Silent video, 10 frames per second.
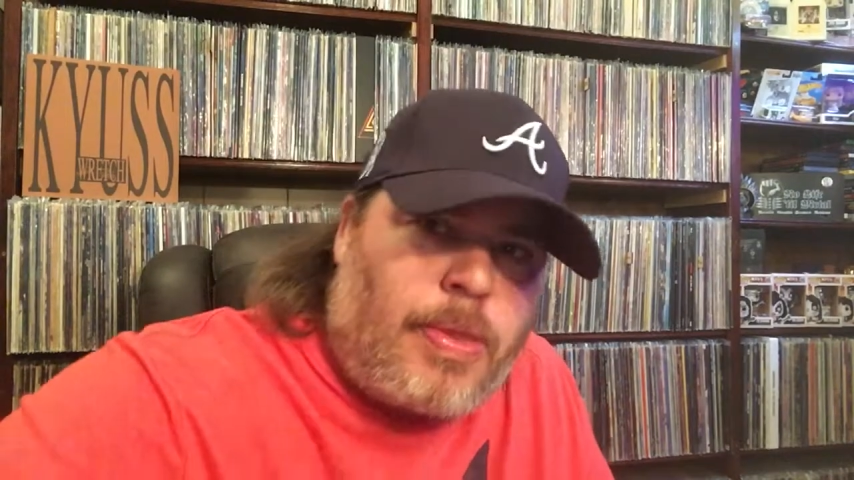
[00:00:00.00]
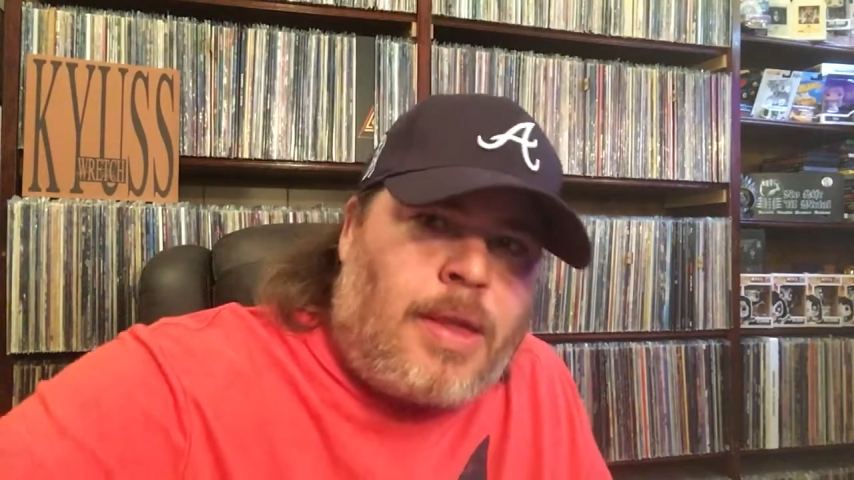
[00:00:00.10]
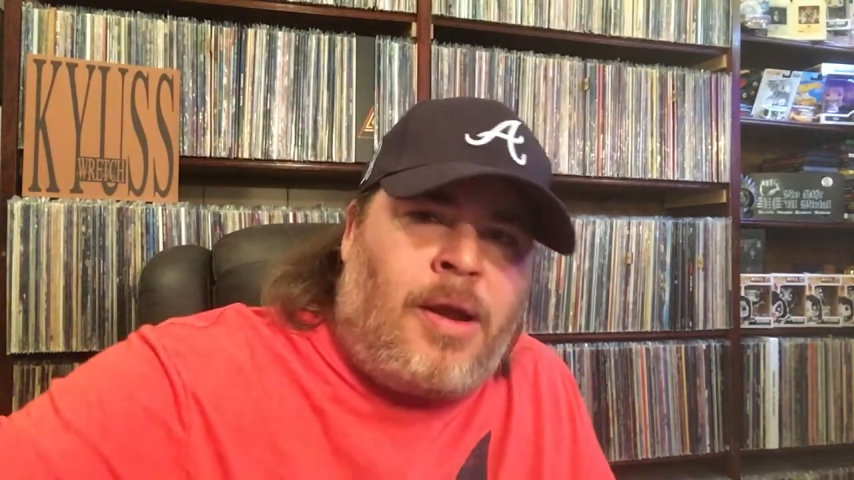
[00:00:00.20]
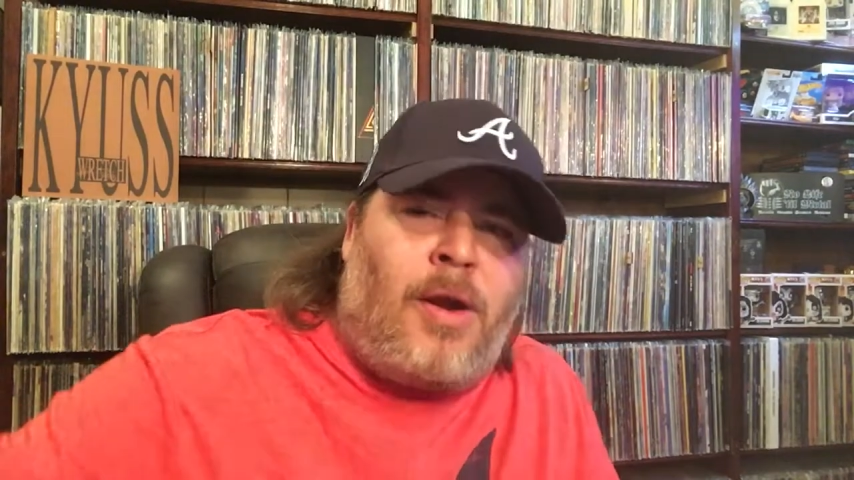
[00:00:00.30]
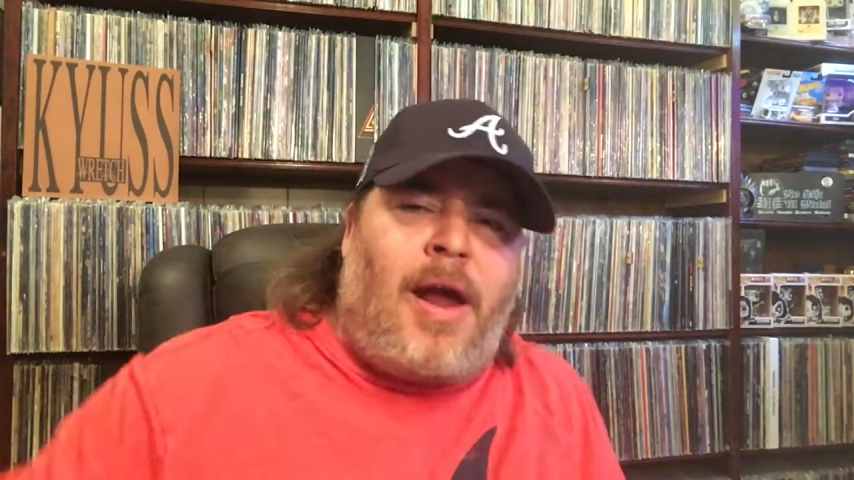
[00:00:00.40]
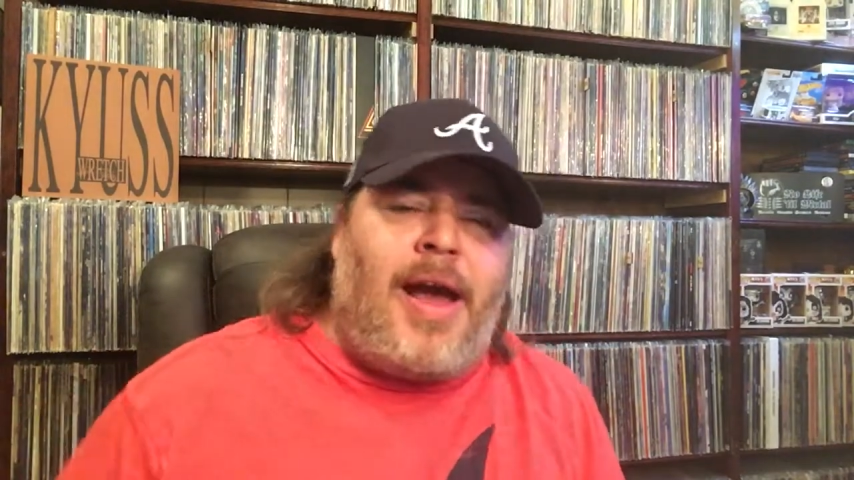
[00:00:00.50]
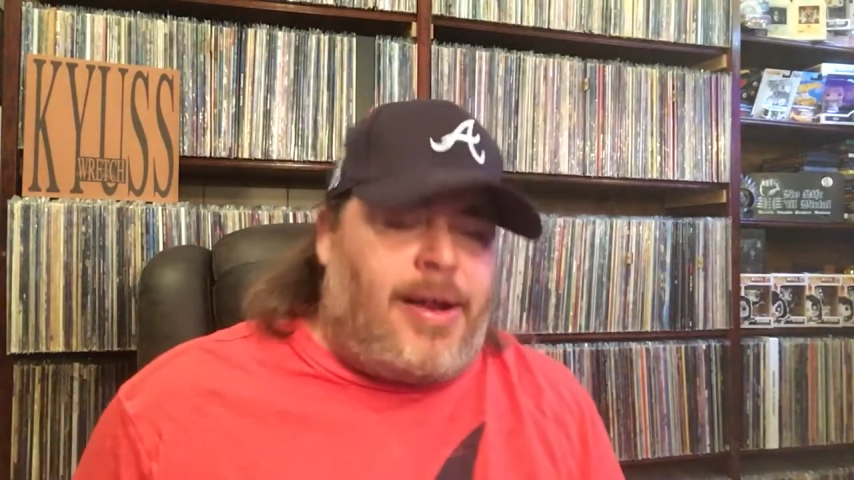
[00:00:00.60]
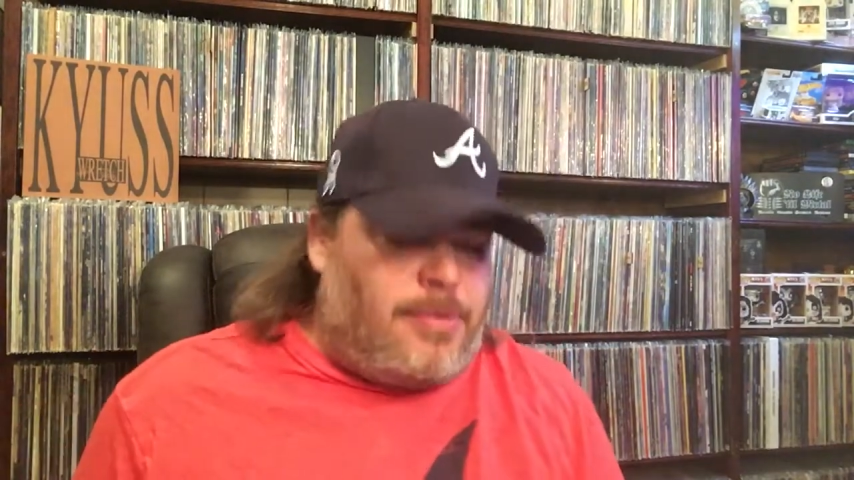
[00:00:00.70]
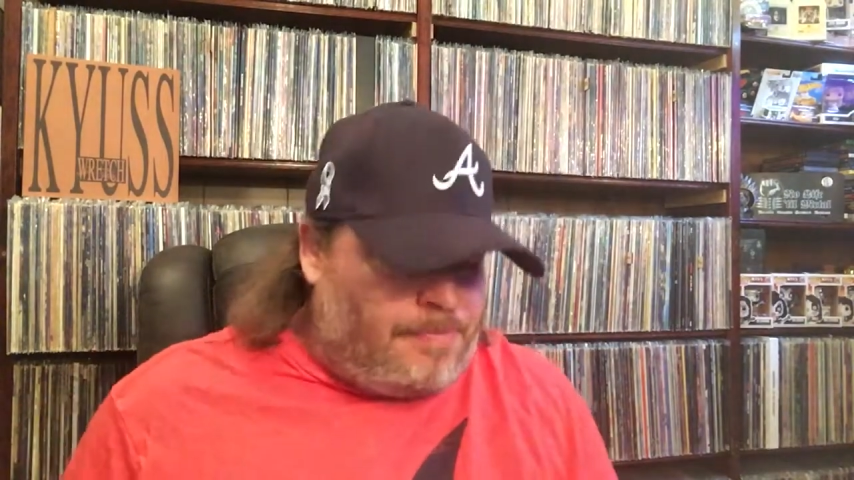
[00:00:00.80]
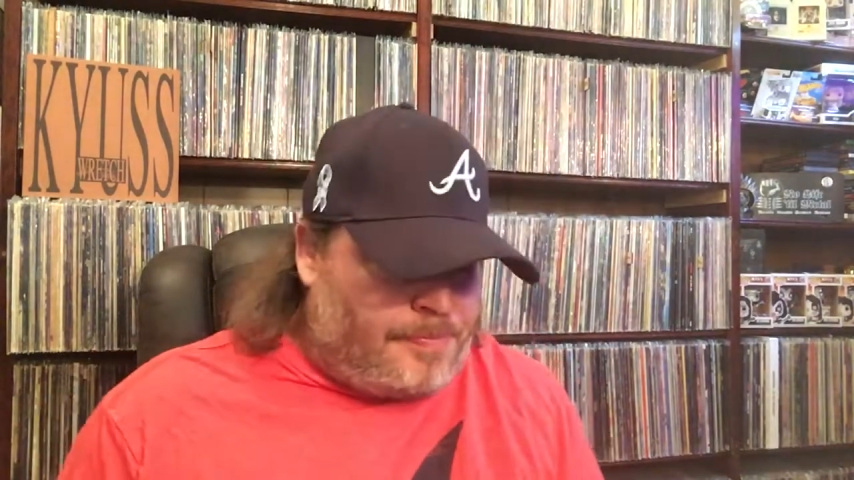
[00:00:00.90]
All right.
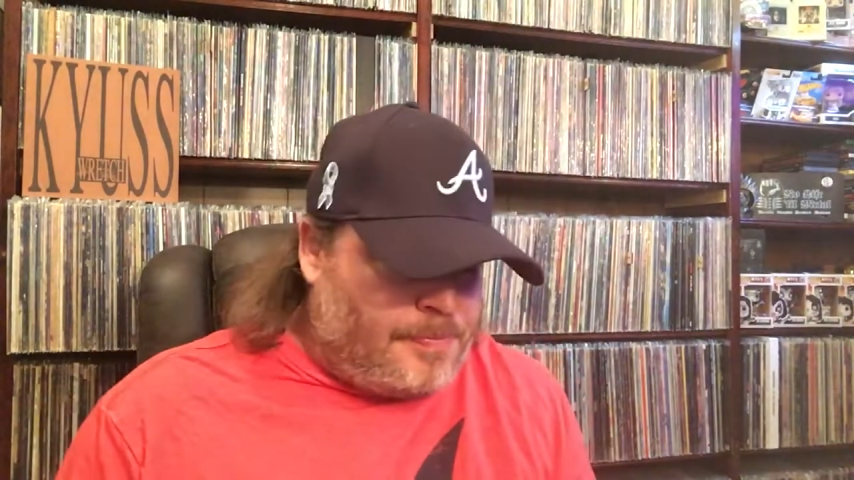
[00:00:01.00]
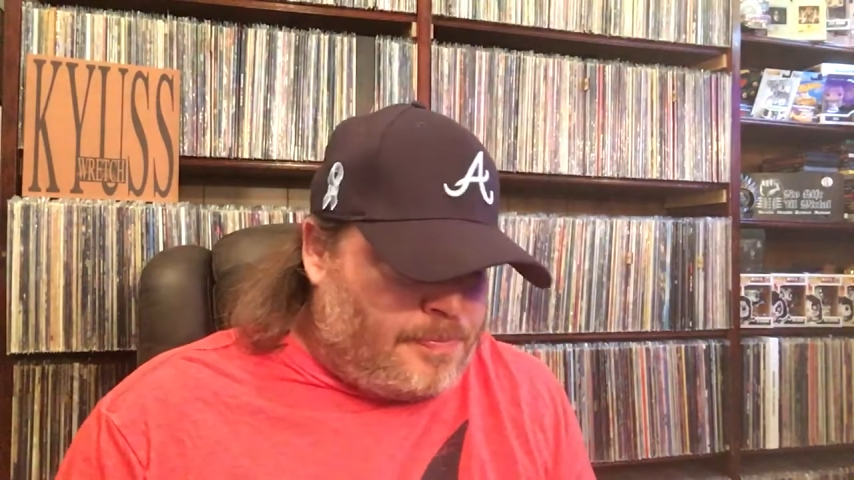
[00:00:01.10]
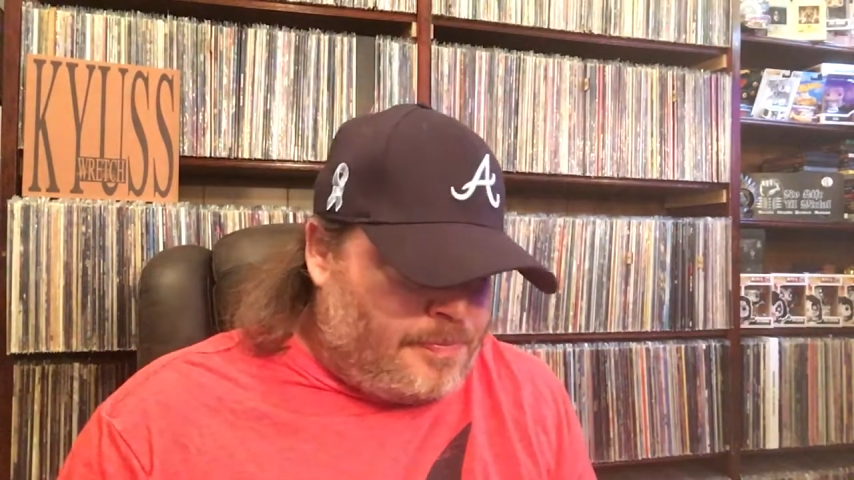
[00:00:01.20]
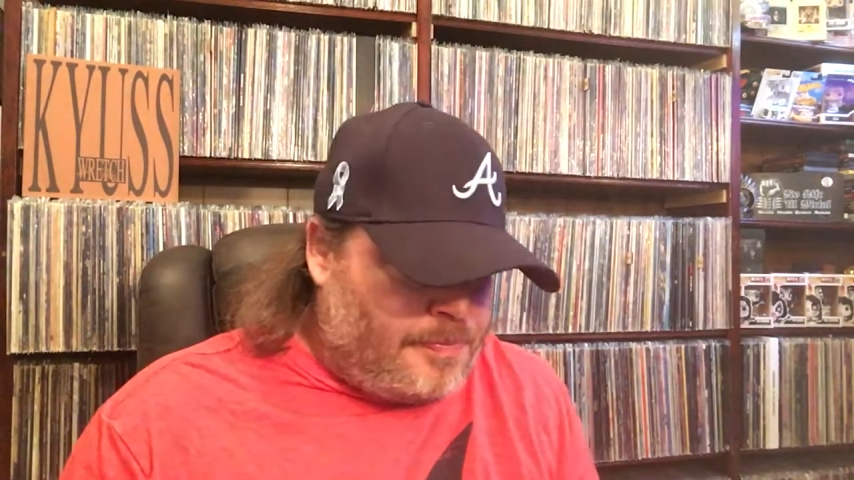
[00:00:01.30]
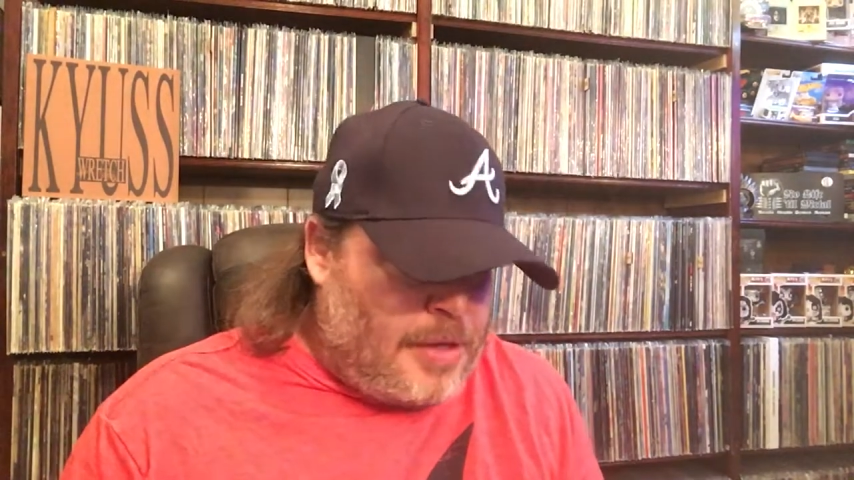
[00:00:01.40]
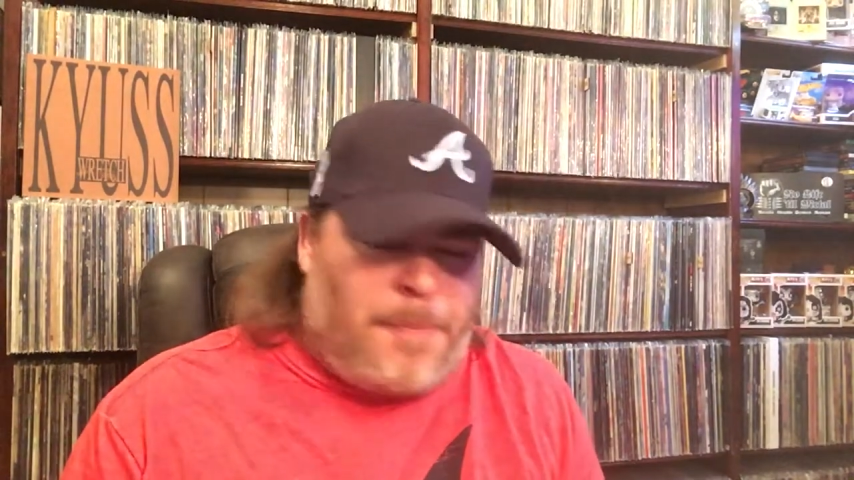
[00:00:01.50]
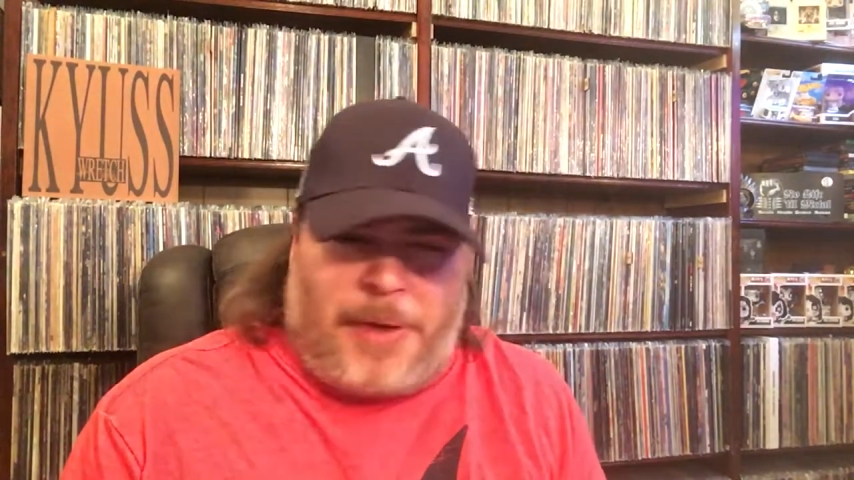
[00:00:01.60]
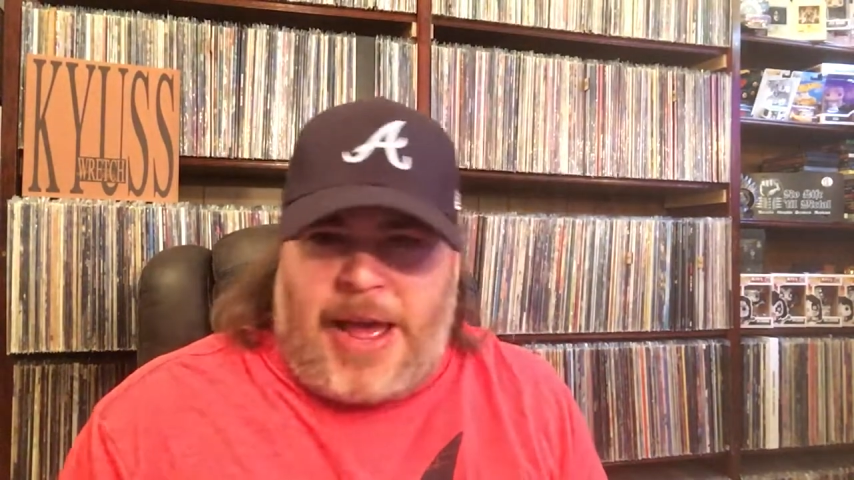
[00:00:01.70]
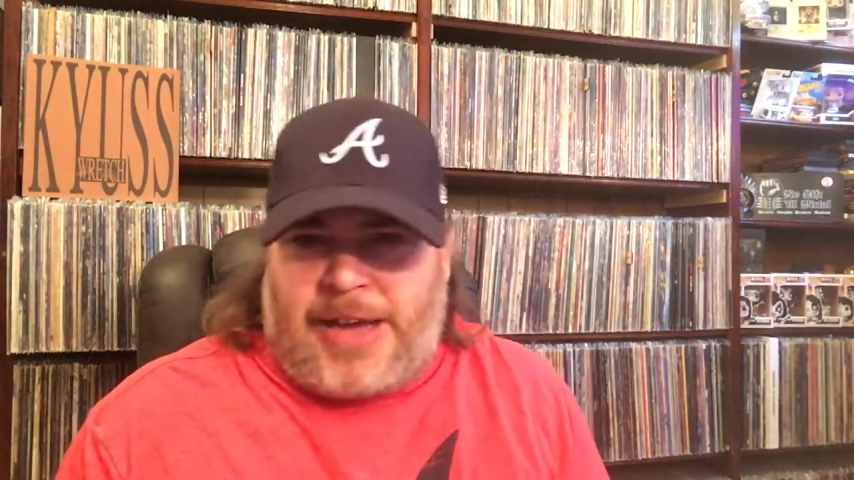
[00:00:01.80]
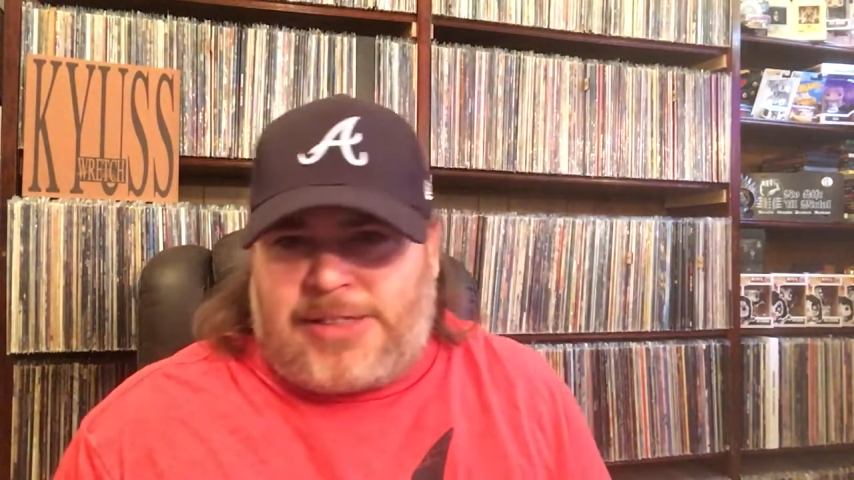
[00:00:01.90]
Up
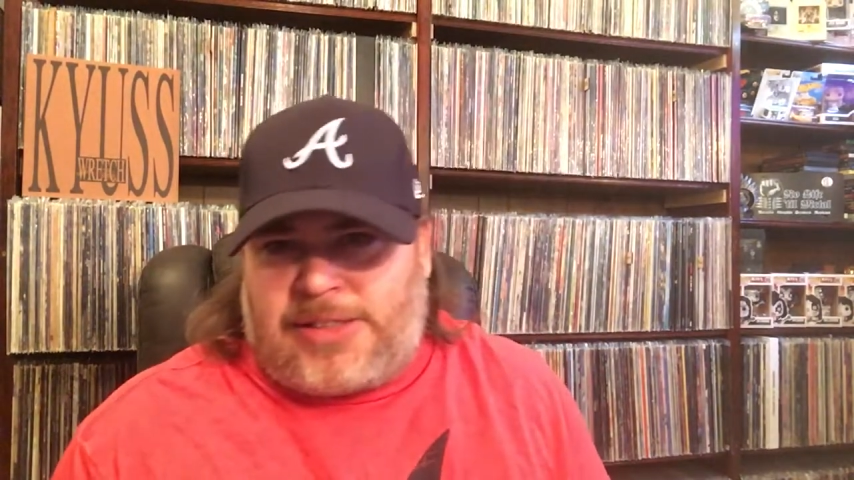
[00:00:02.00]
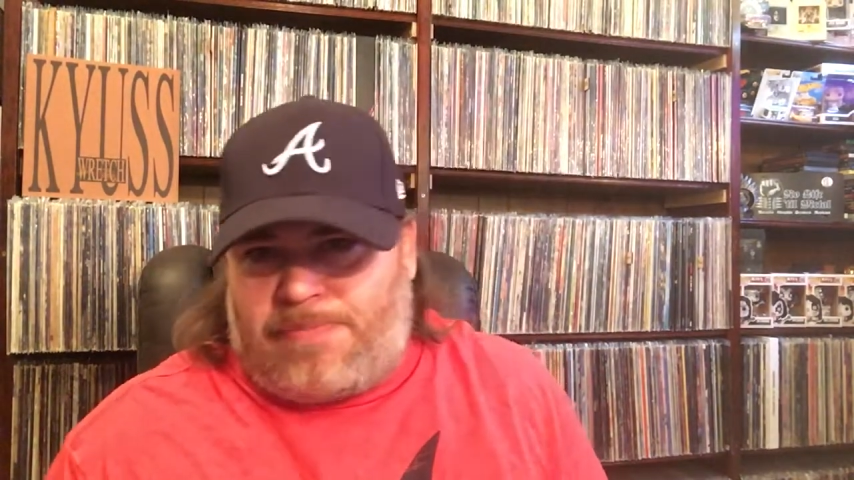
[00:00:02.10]
next,